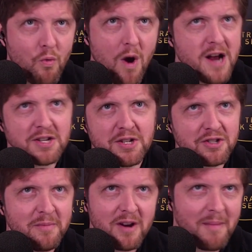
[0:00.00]

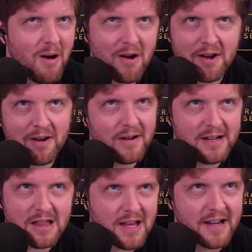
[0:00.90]
racism in America
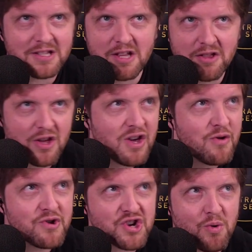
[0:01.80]
and things, the
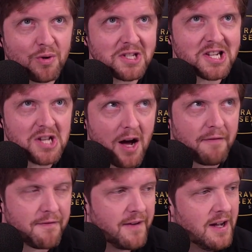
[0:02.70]
usual
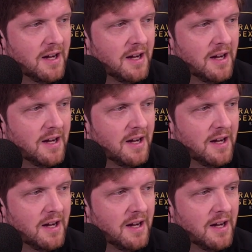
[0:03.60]
stuff